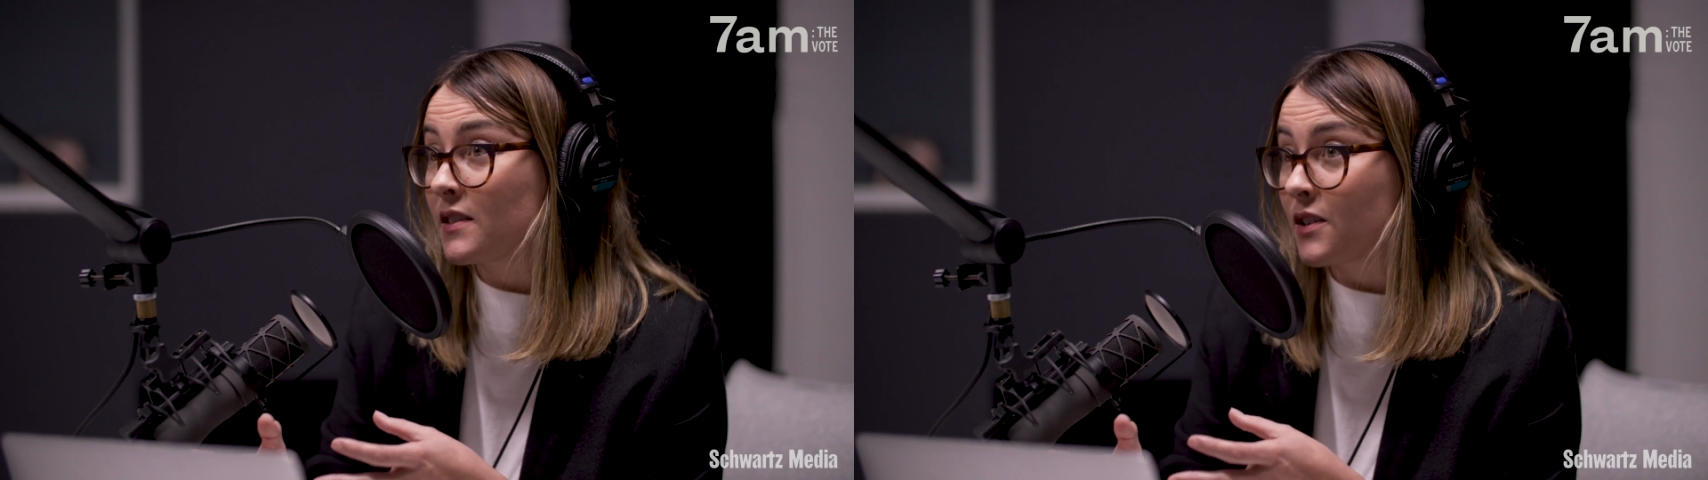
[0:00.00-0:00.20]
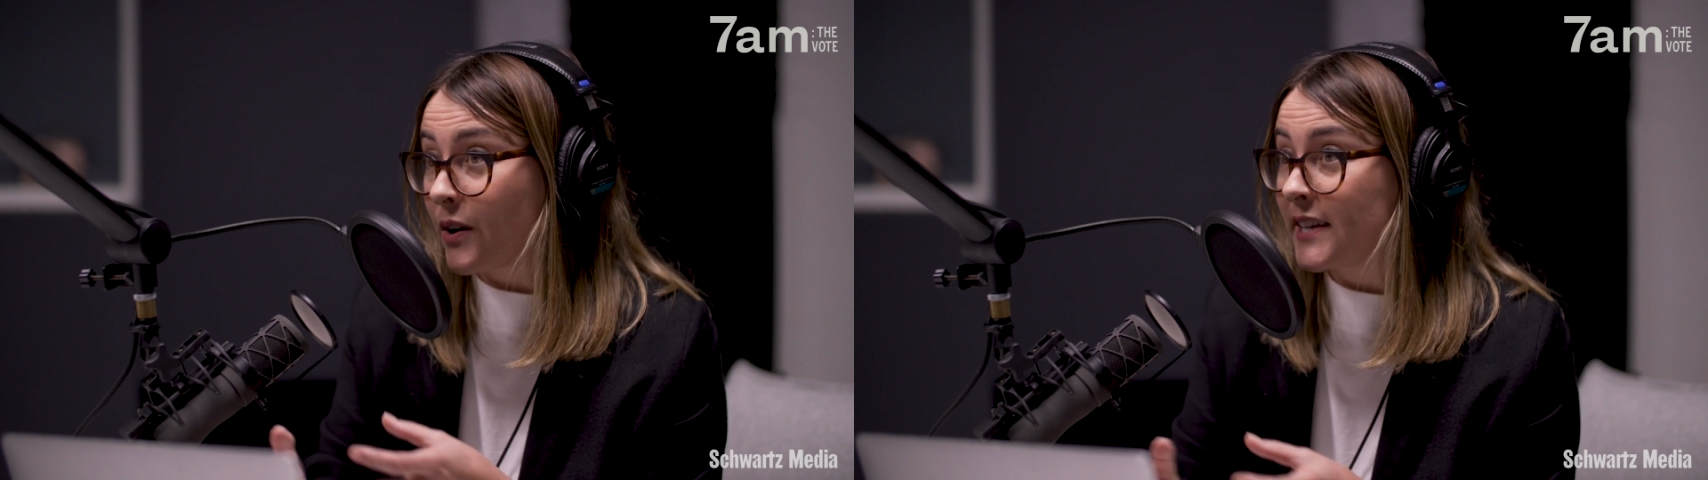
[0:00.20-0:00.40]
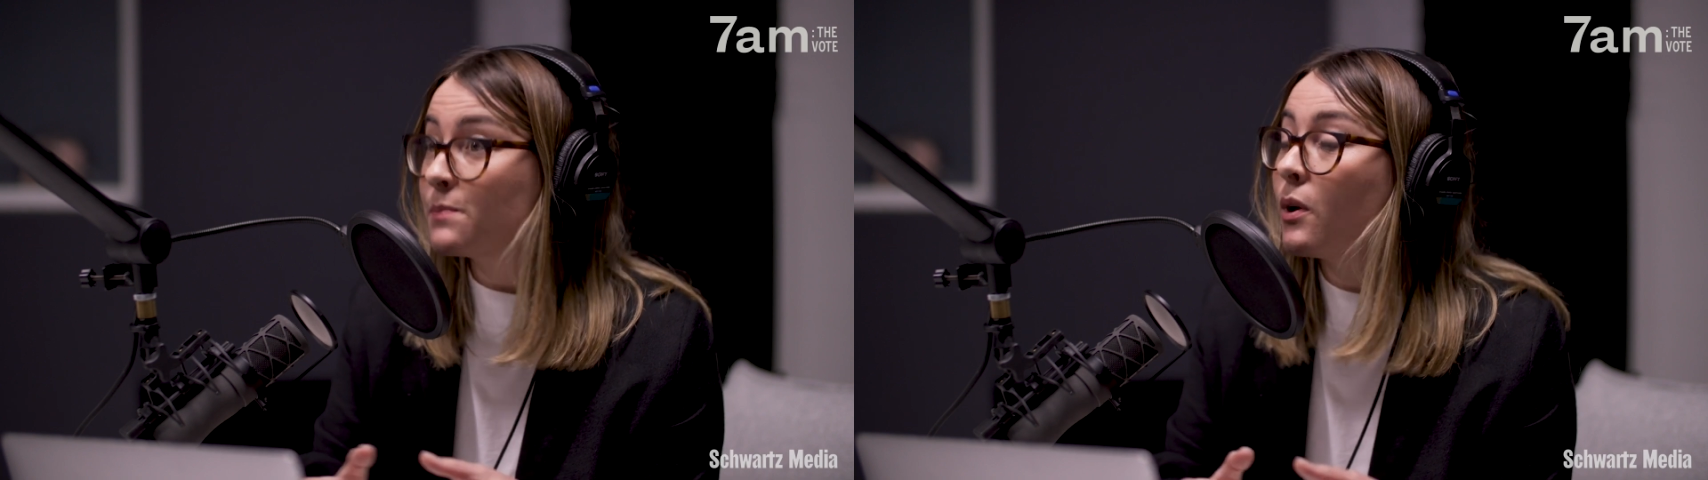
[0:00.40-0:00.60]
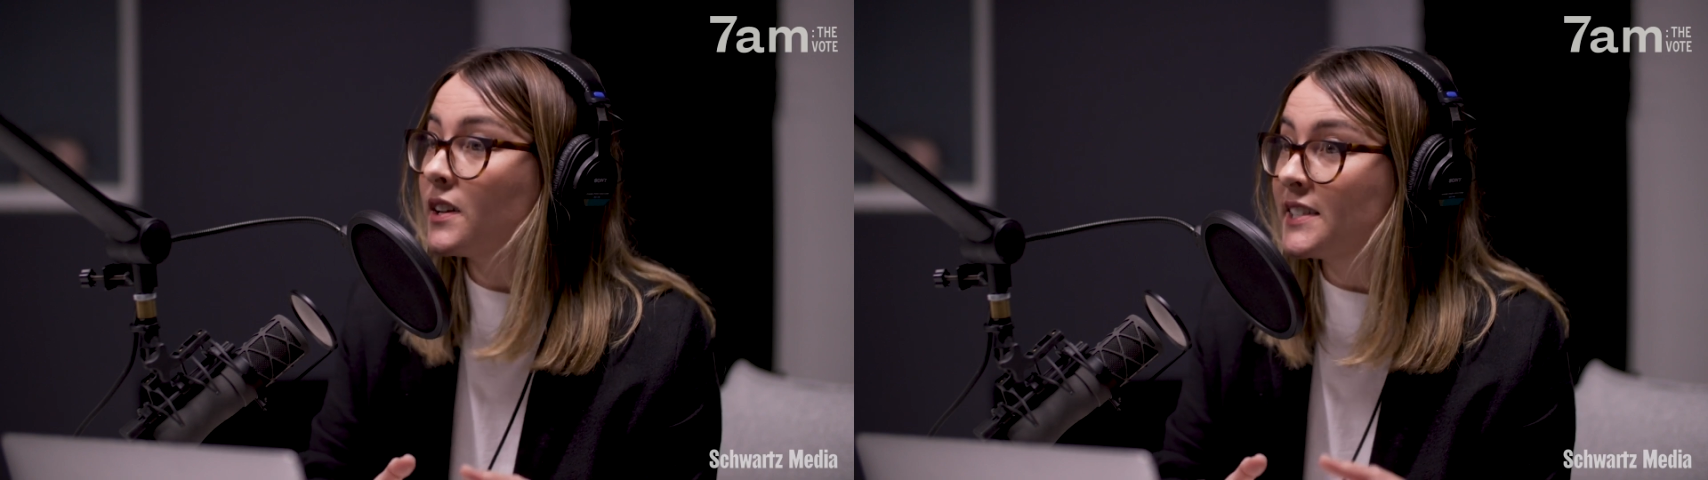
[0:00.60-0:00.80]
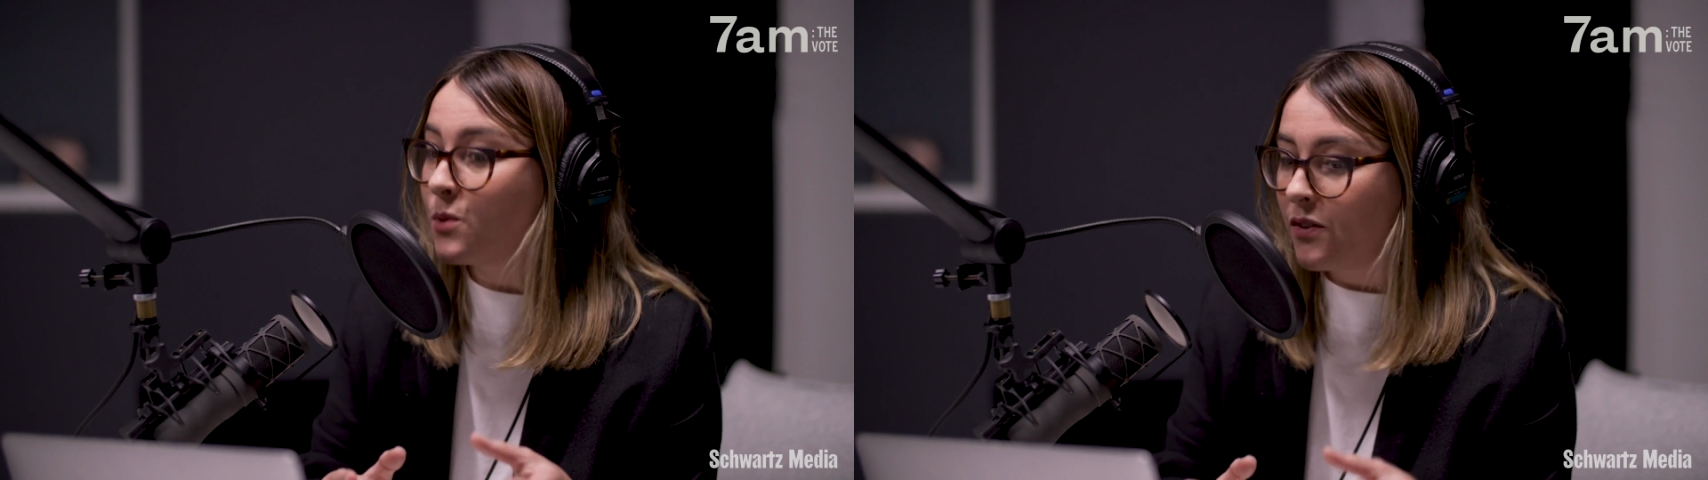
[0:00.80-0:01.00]
the Greens
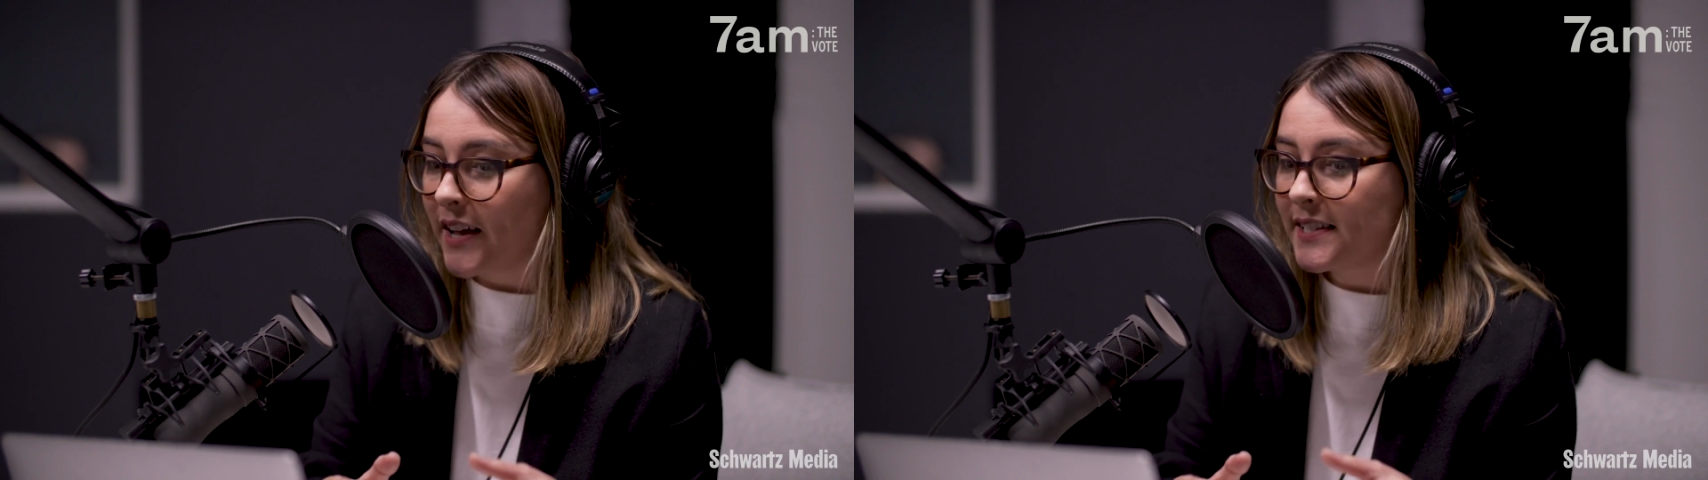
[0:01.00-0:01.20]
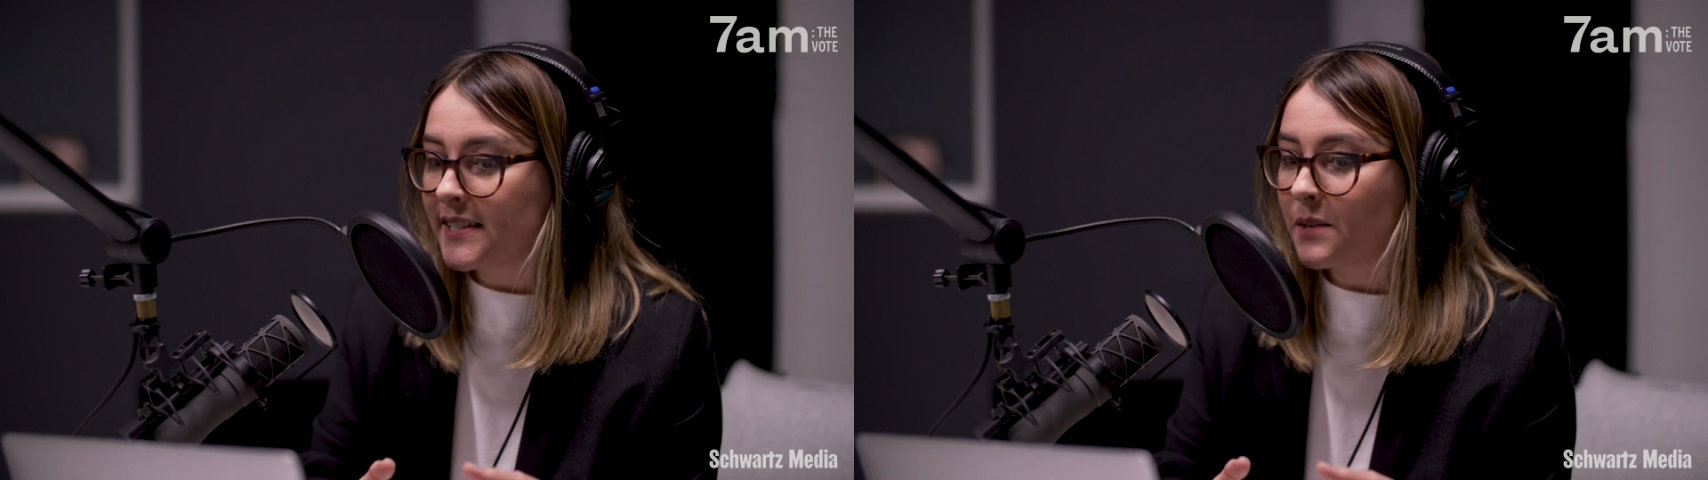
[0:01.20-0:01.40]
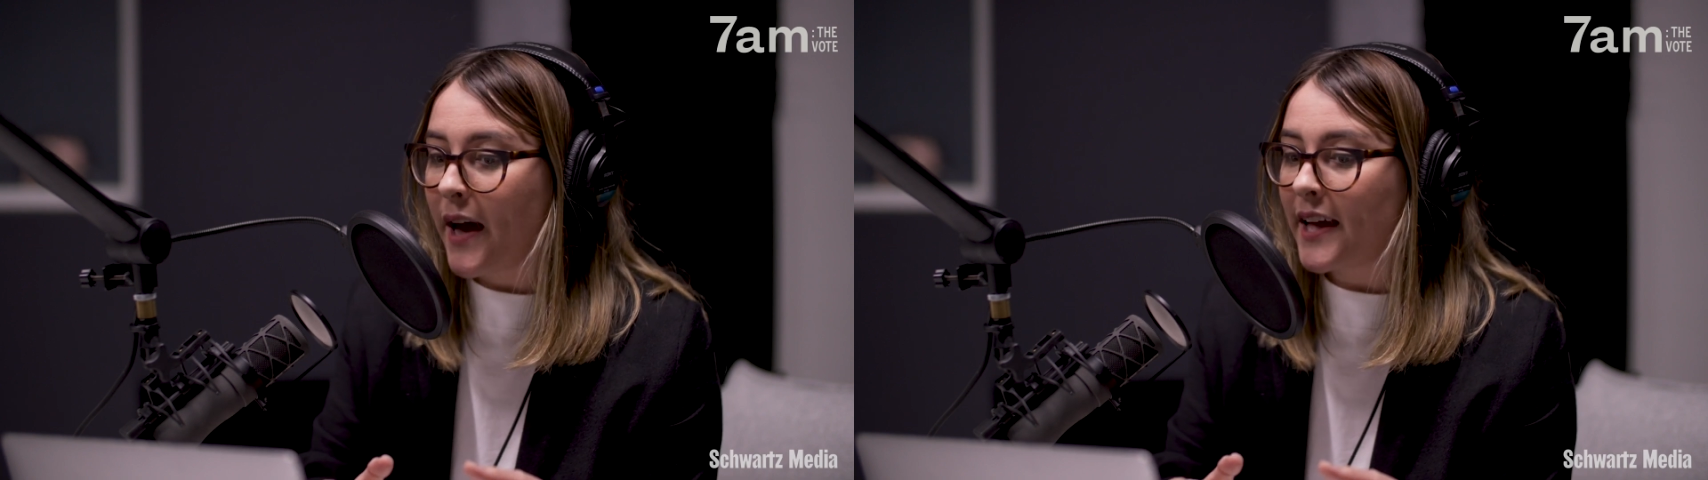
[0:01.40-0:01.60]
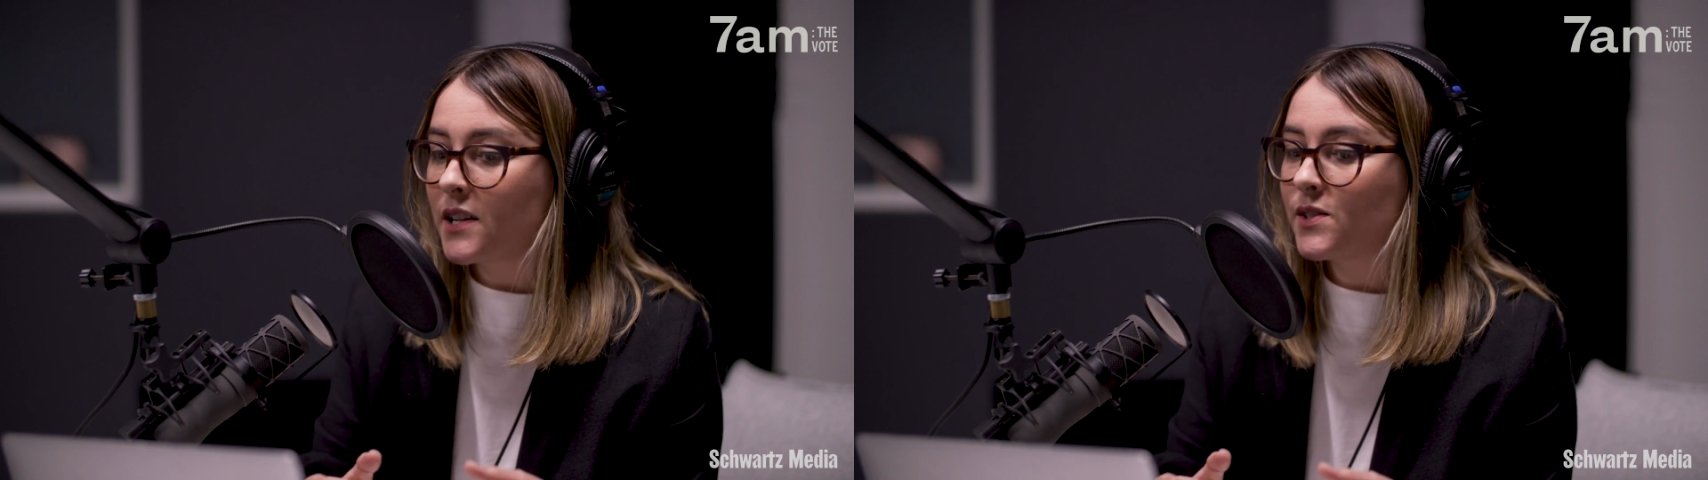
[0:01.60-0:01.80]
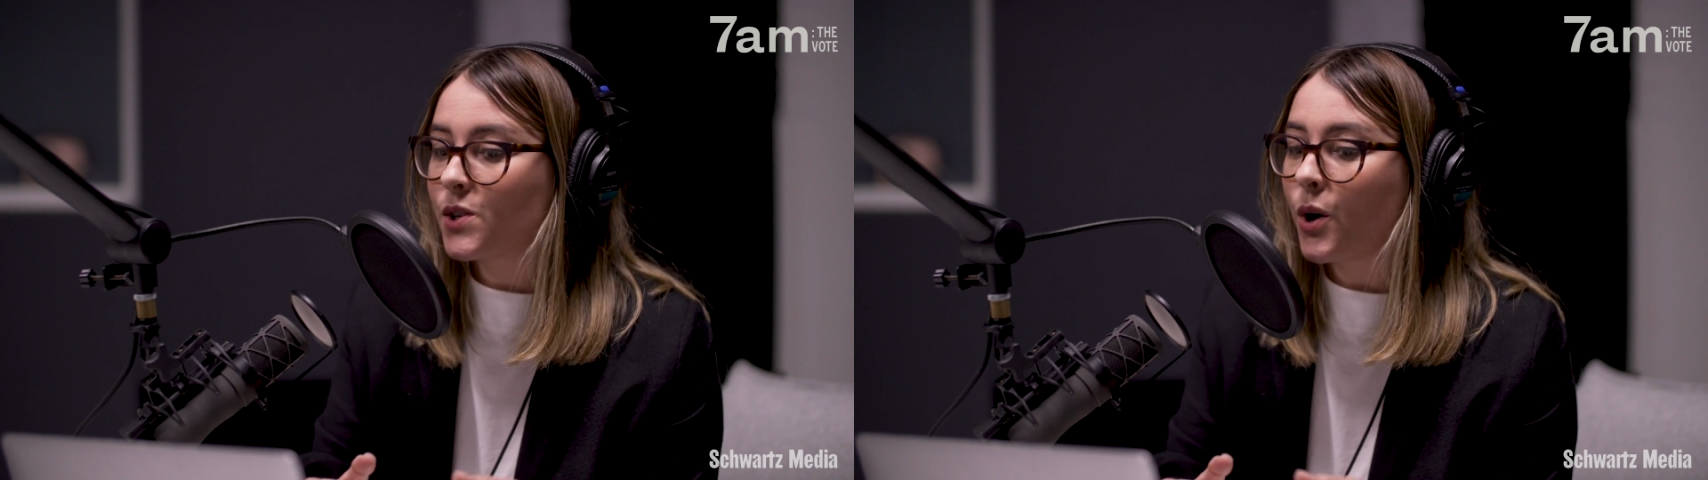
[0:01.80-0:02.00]
policy would have anticipated.